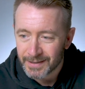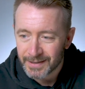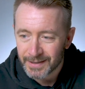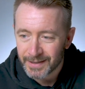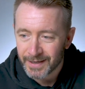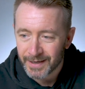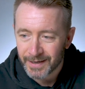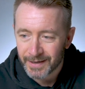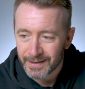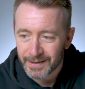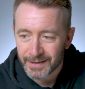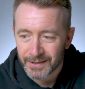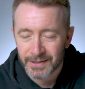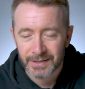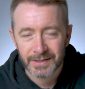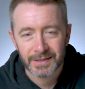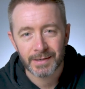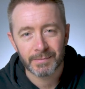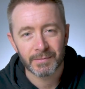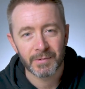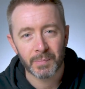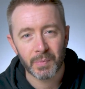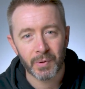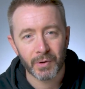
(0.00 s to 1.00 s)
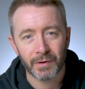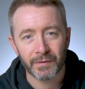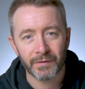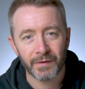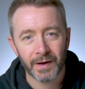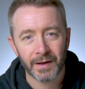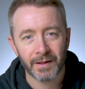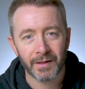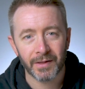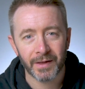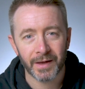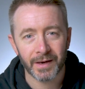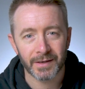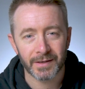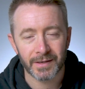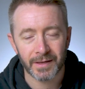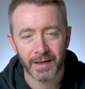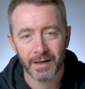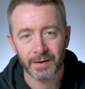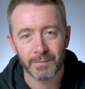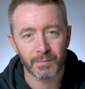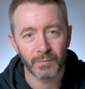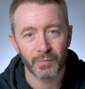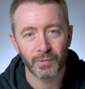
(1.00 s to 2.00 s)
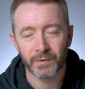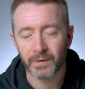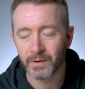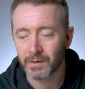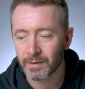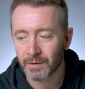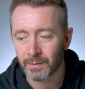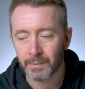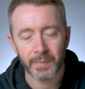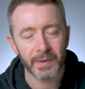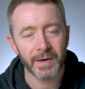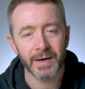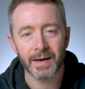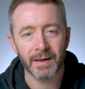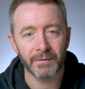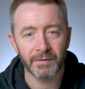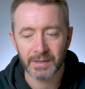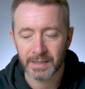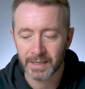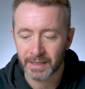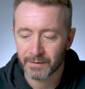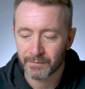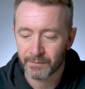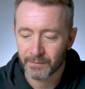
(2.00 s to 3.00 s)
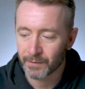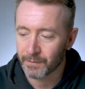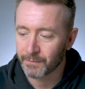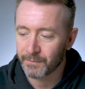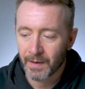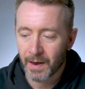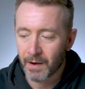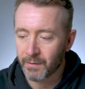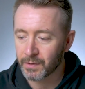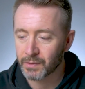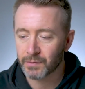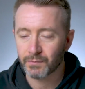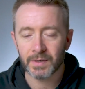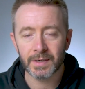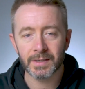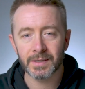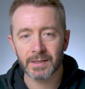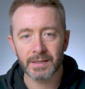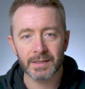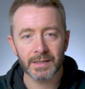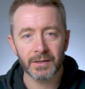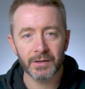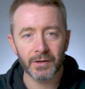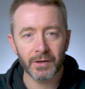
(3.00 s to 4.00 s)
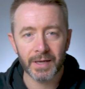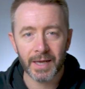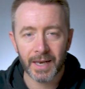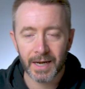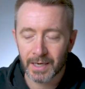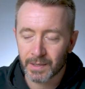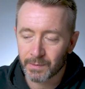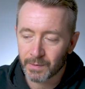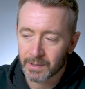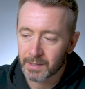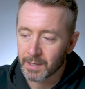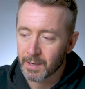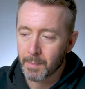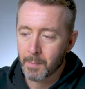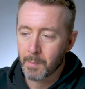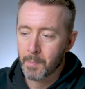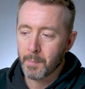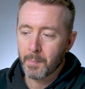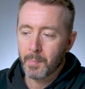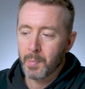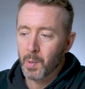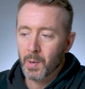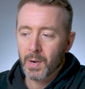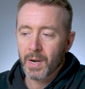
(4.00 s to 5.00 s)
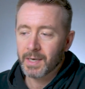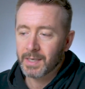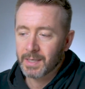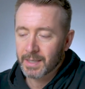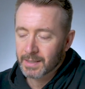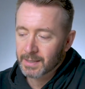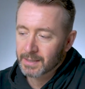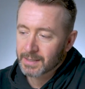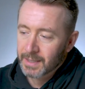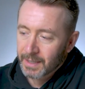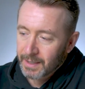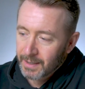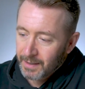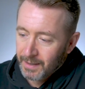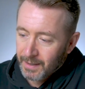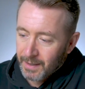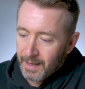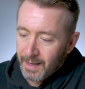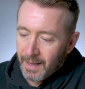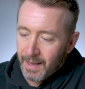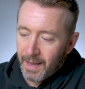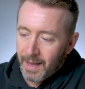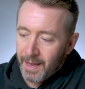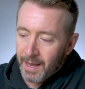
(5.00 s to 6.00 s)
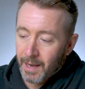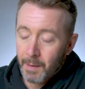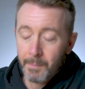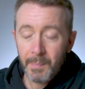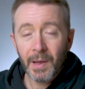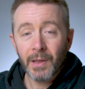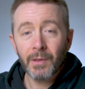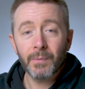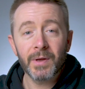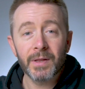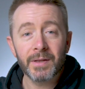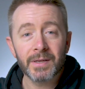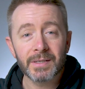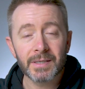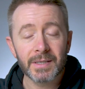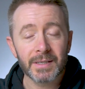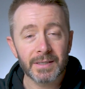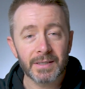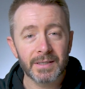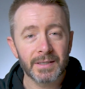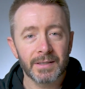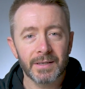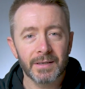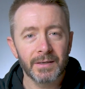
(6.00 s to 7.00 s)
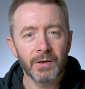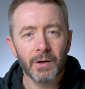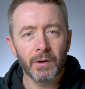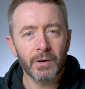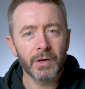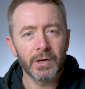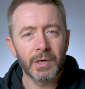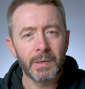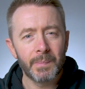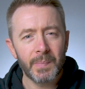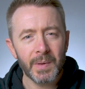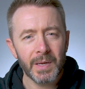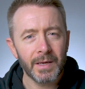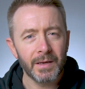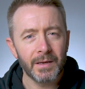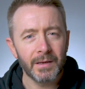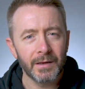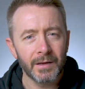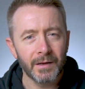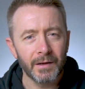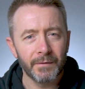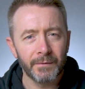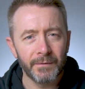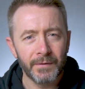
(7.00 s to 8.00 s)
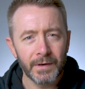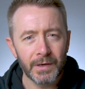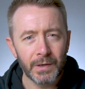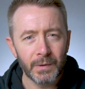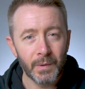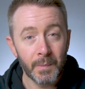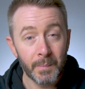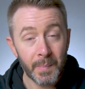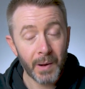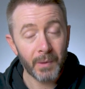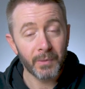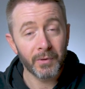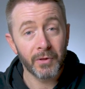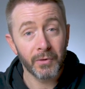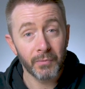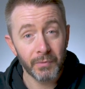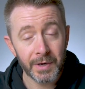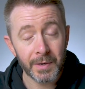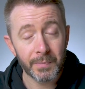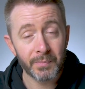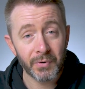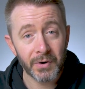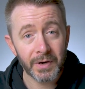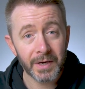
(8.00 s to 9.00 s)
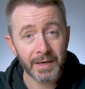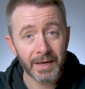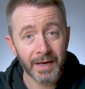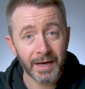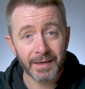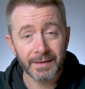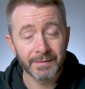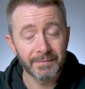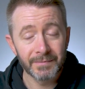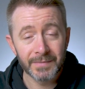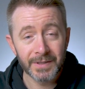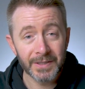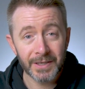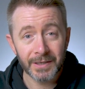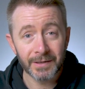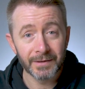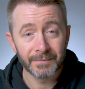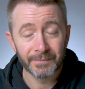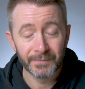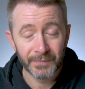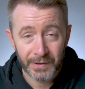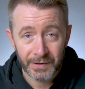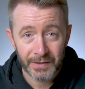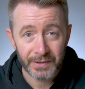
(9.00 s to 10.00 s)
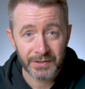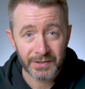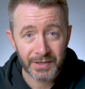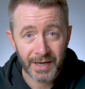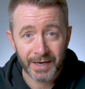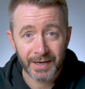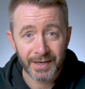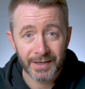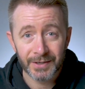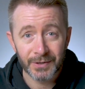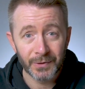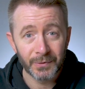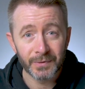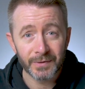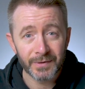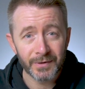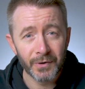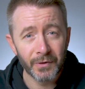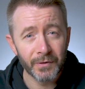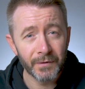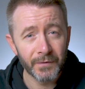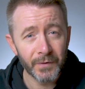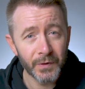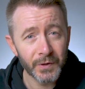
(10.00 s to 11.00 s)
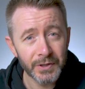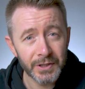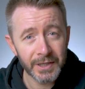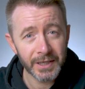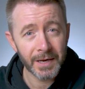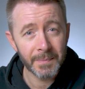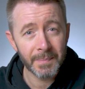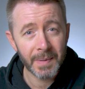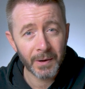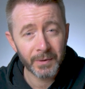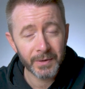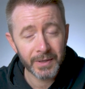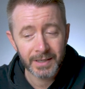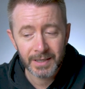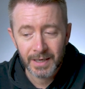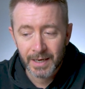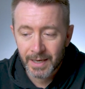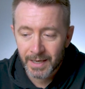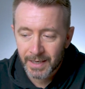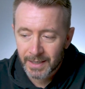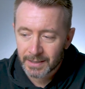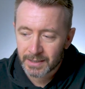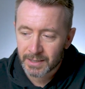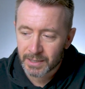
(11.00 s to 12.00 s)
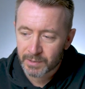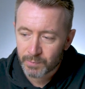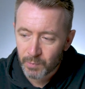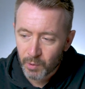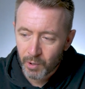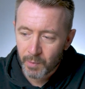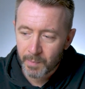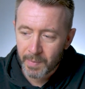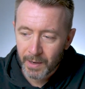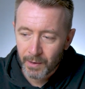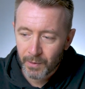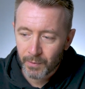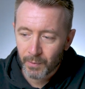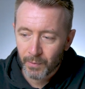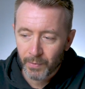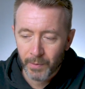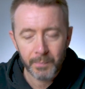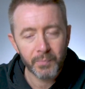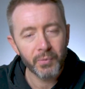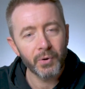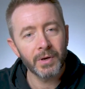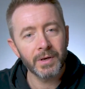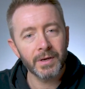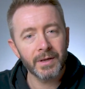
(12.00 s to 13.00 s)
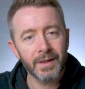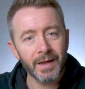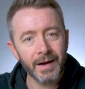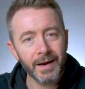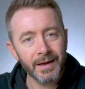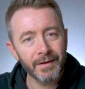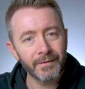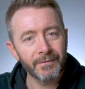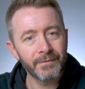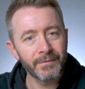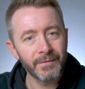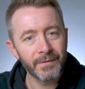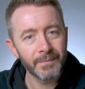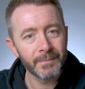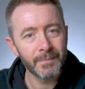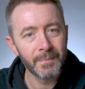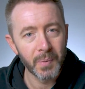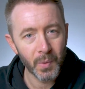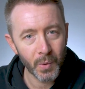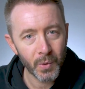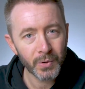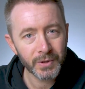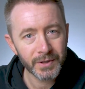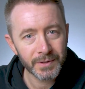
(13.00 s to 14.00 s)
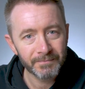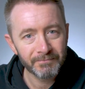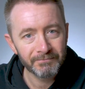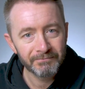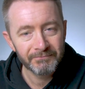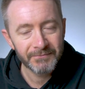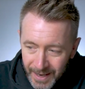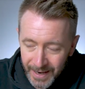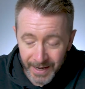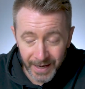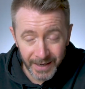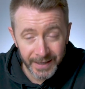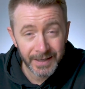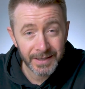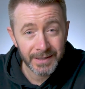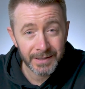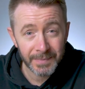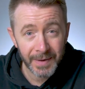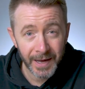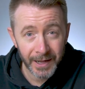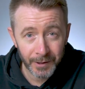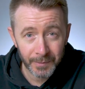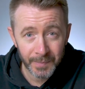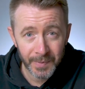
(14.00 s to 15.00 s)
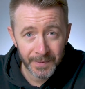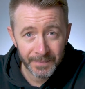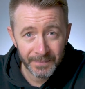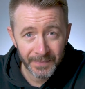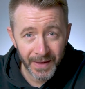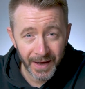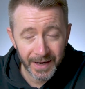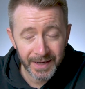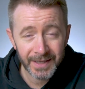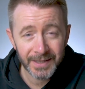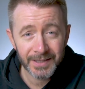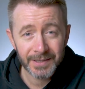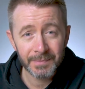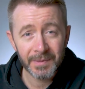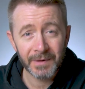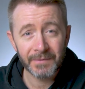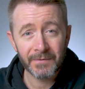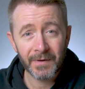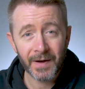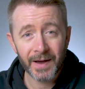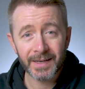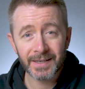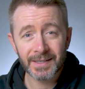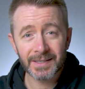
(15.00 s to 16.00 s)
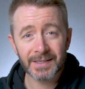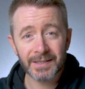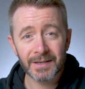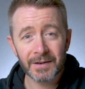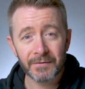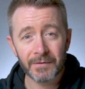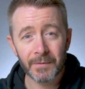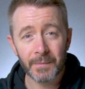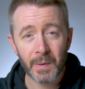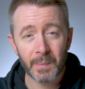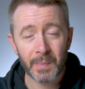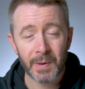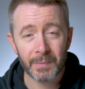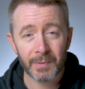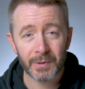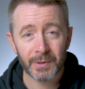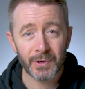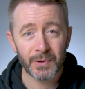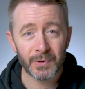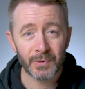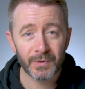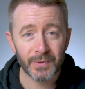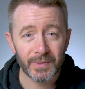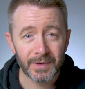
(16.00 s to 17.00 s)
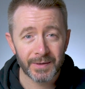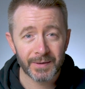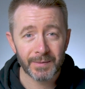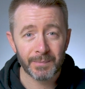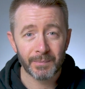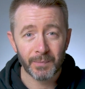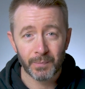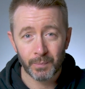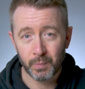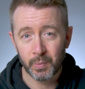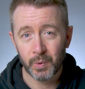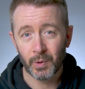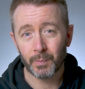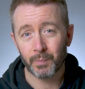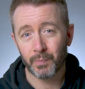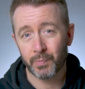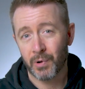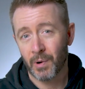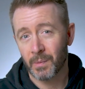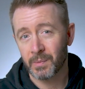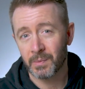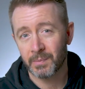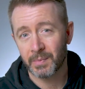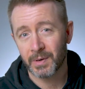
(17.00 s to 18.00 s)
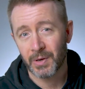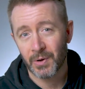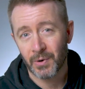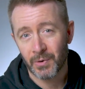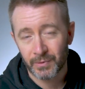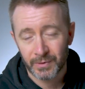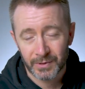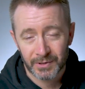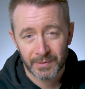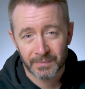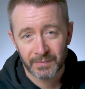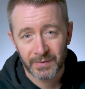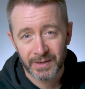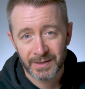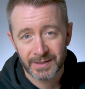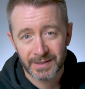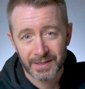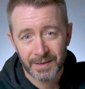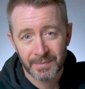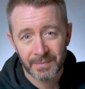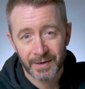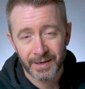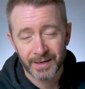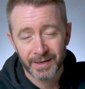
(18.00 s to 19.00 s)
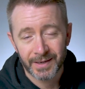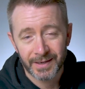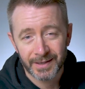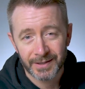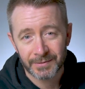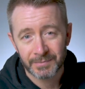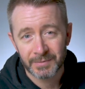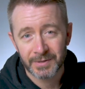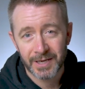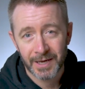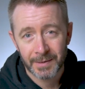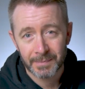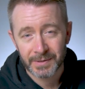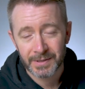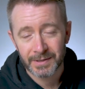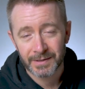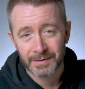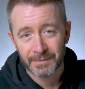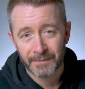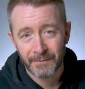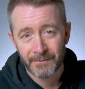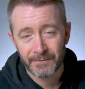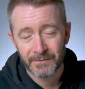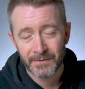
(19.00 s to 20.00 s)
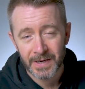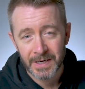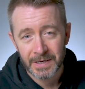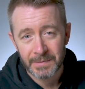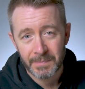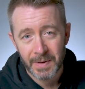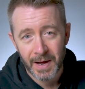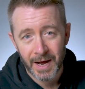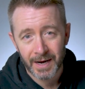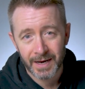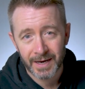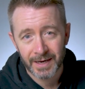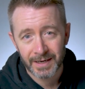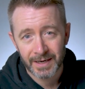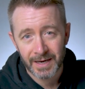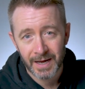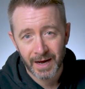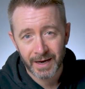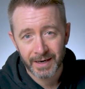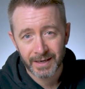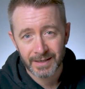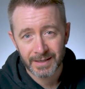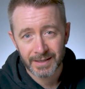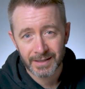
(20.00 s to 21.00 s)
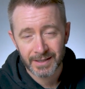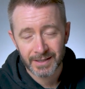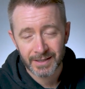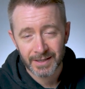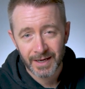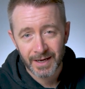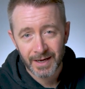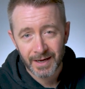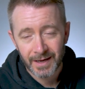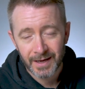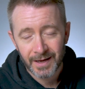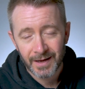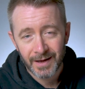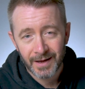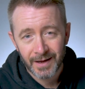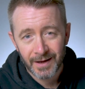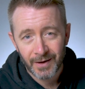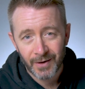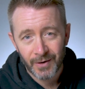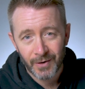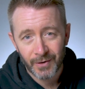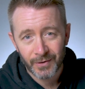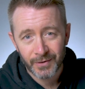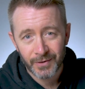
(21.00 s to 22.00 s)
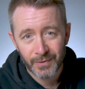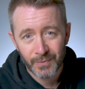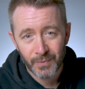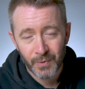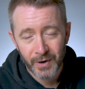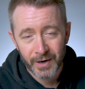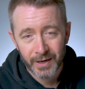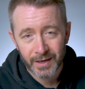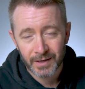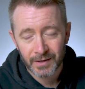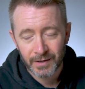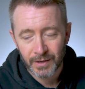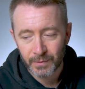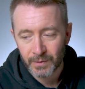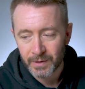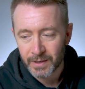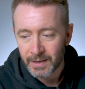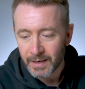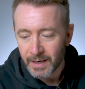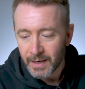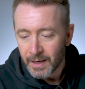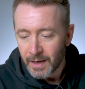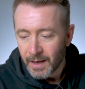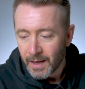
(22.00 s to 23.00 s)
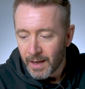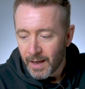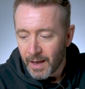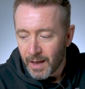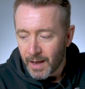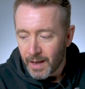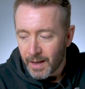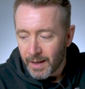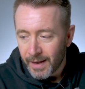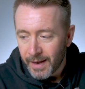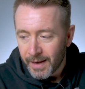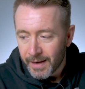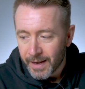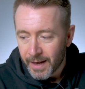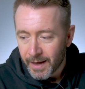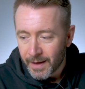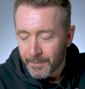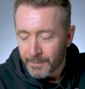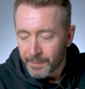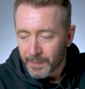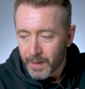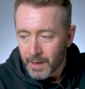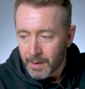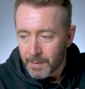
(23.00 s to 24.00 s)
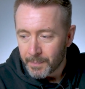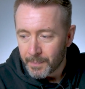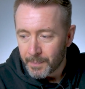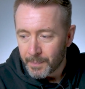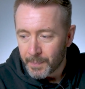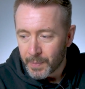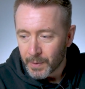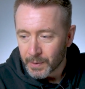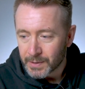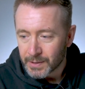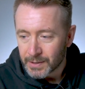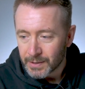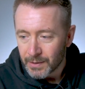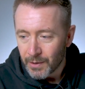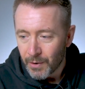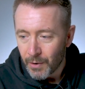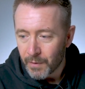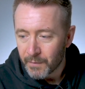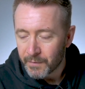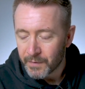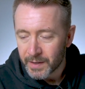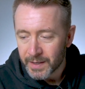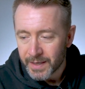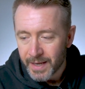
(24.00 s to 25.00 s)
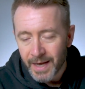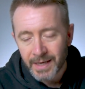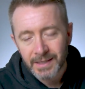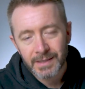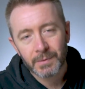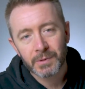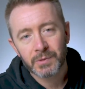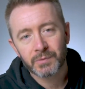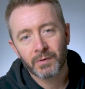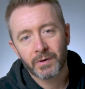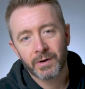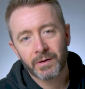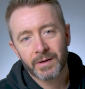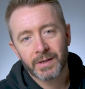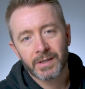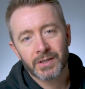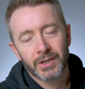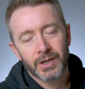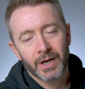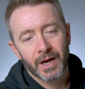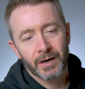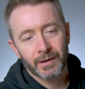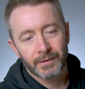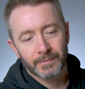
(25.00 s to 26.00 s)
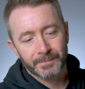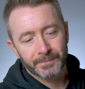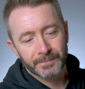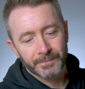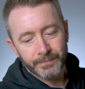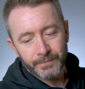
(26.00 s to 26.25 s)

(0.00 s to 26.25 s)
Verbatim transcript: Yeah, it just seemed the perfect thing to then move into, but I never did for various reasons. I'll not get into it, but I didn't. Uh, by the way, this is not going to be a video about three D printing. I still, for this second, don't know the first thing about it. This is more about the printer that I bought, and I need some help. I need some advice from the people who will probably own something similar, some tips and some feedback and guidance on what I can do with it. Yeah, but over the years I was running this channel,